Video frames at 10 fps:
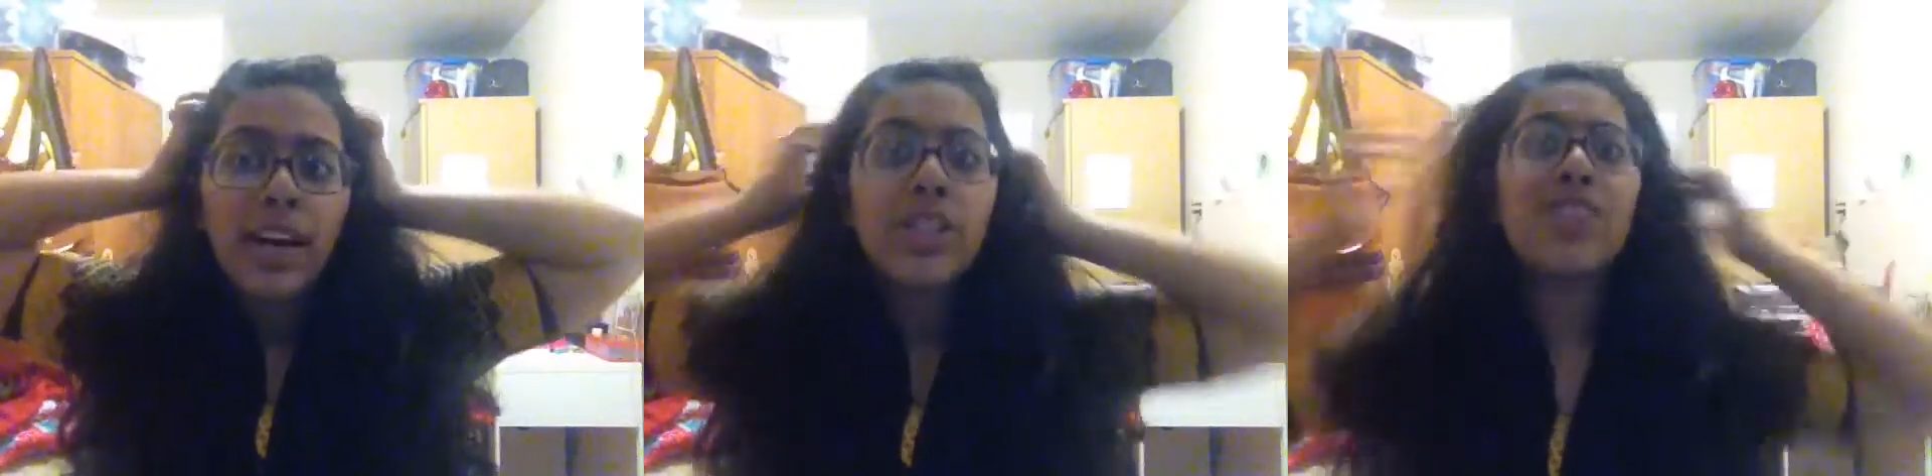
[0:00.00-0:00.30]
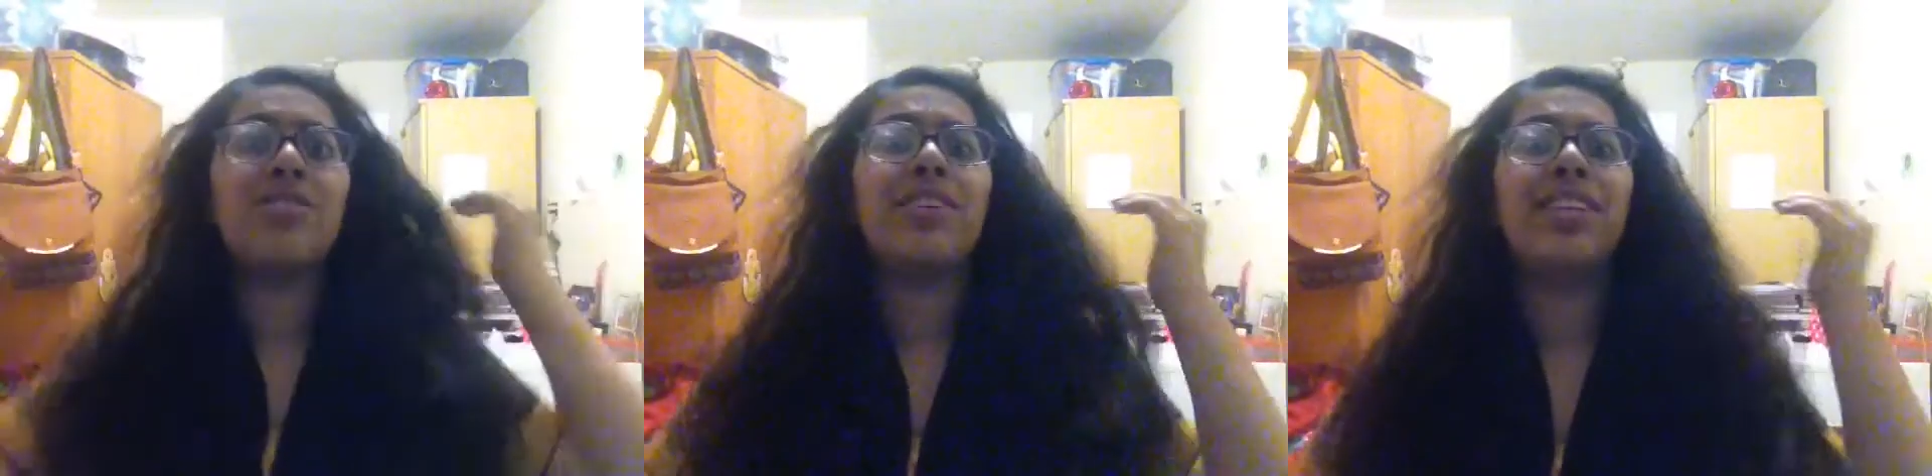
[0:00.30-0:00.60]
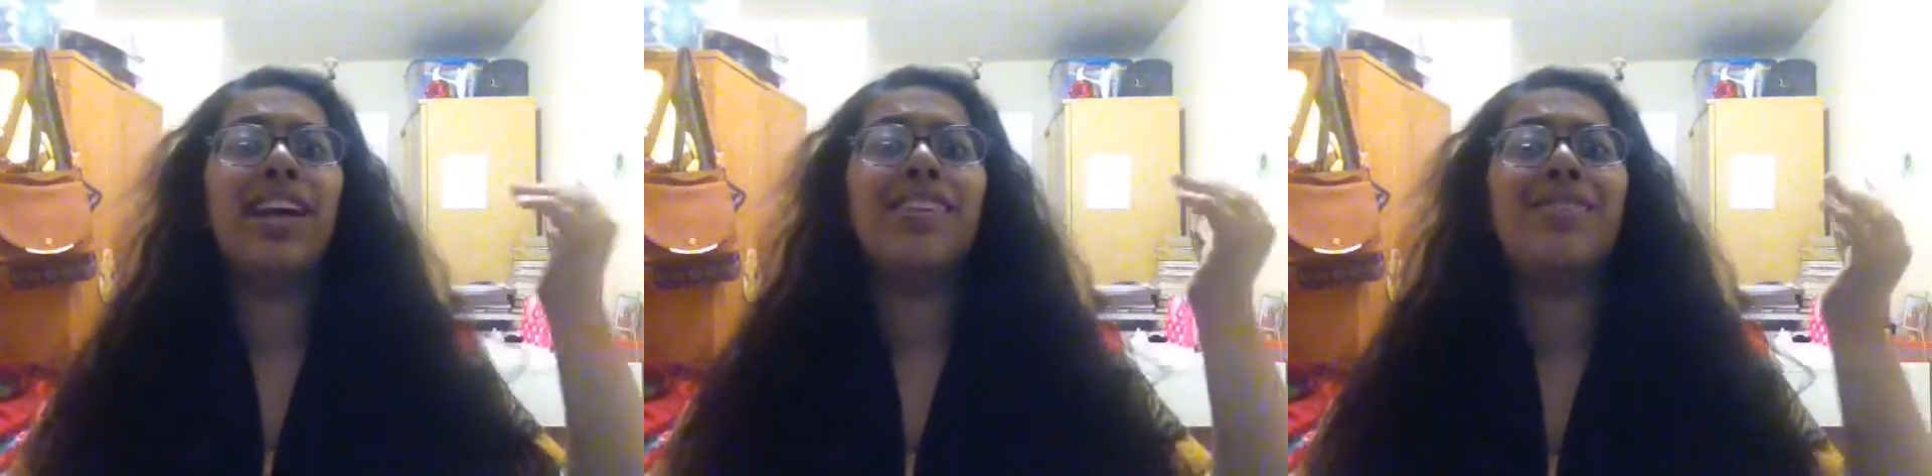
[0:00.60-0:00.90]
I just
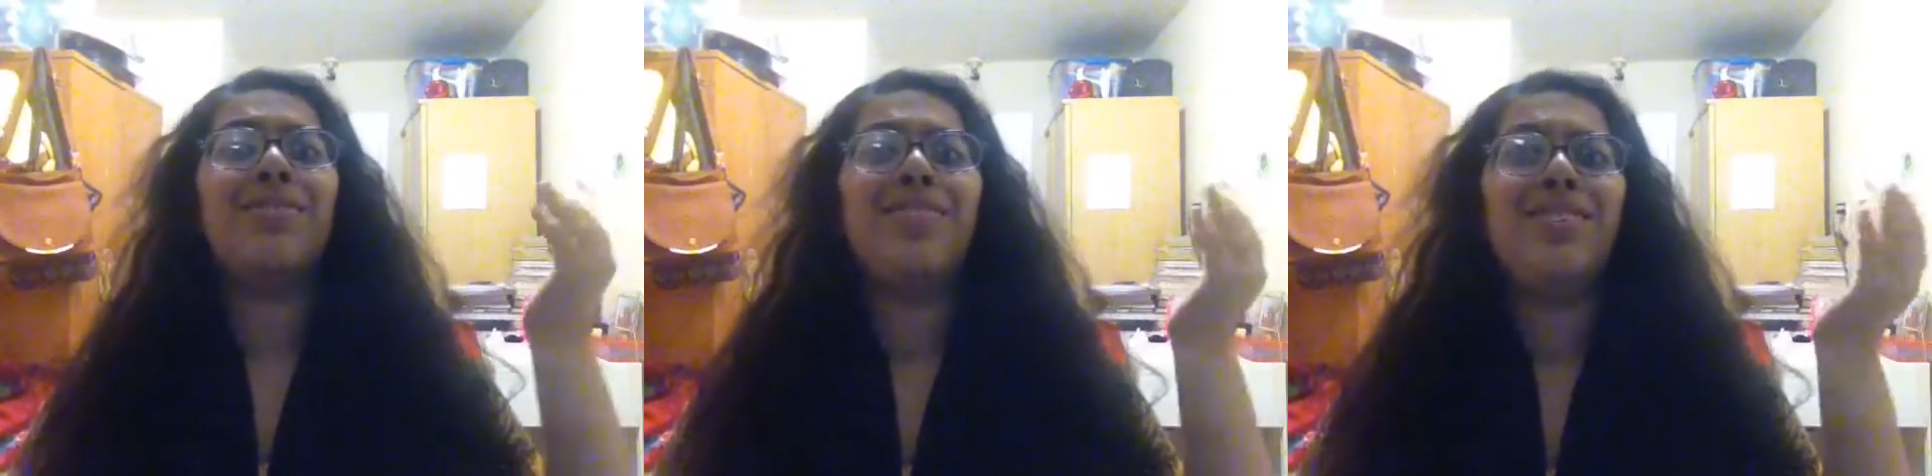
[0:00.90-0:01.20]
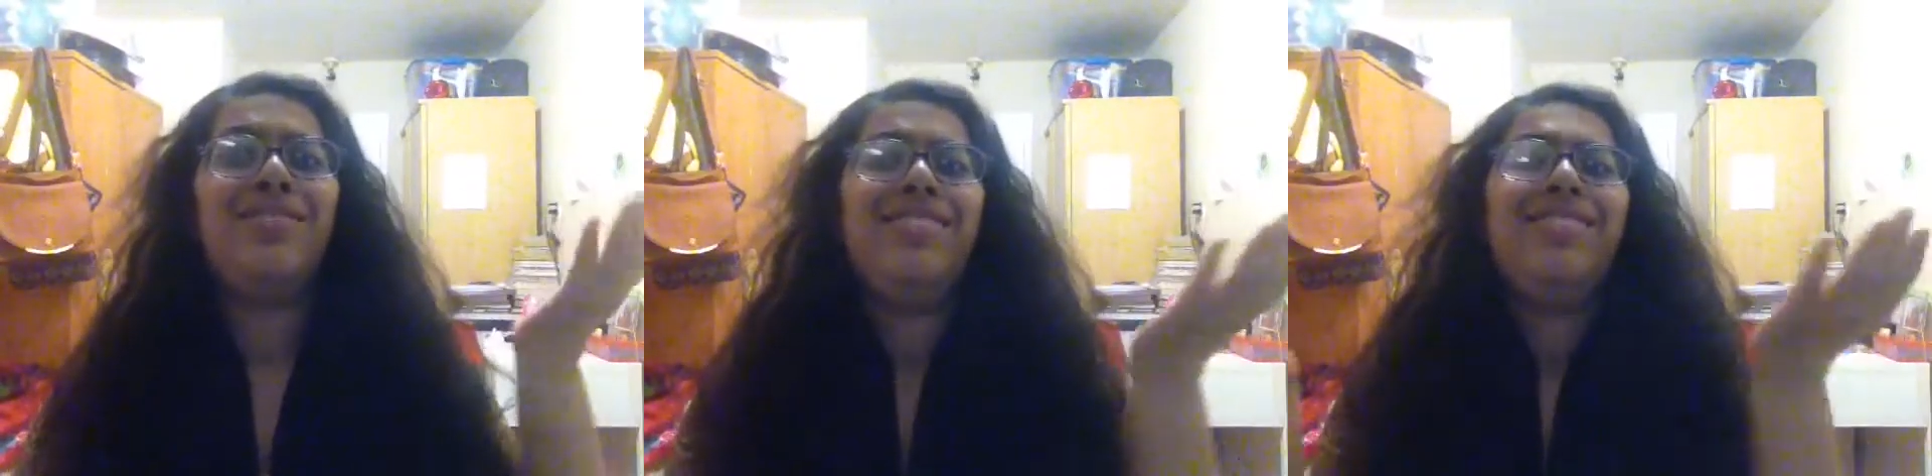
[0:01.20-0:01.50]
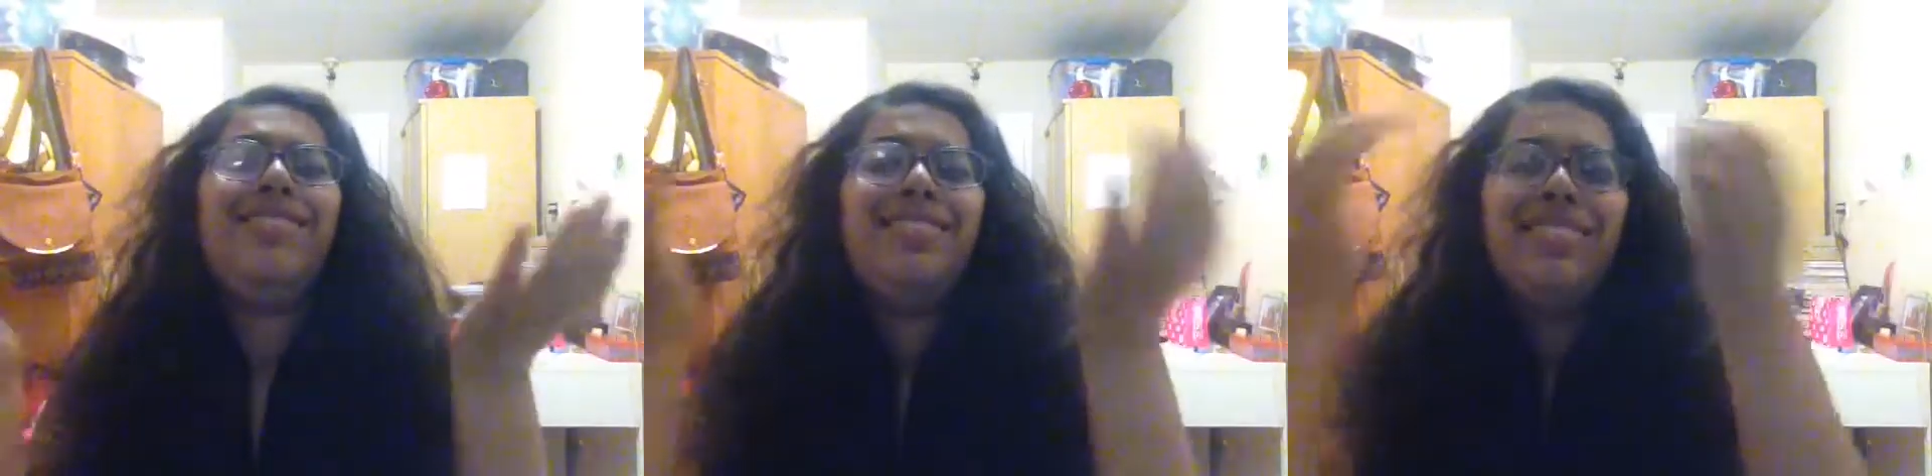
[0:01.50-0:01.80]
realized, oh
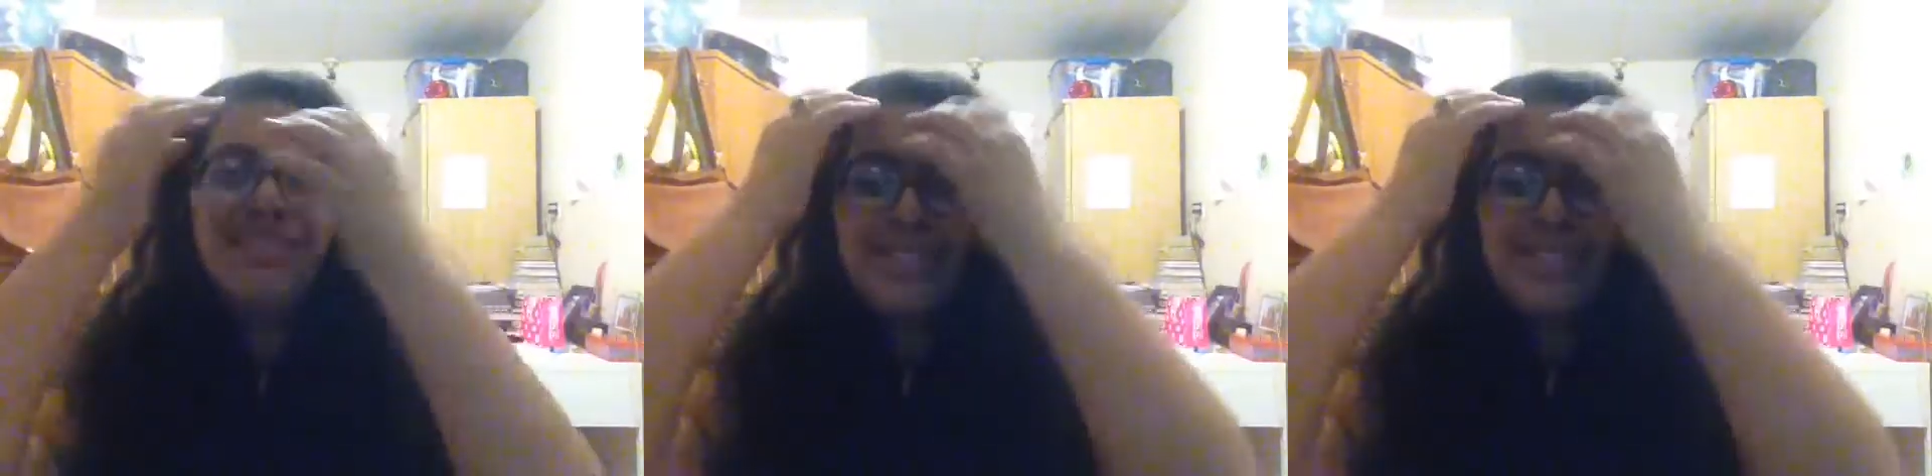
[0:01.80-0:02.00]
no.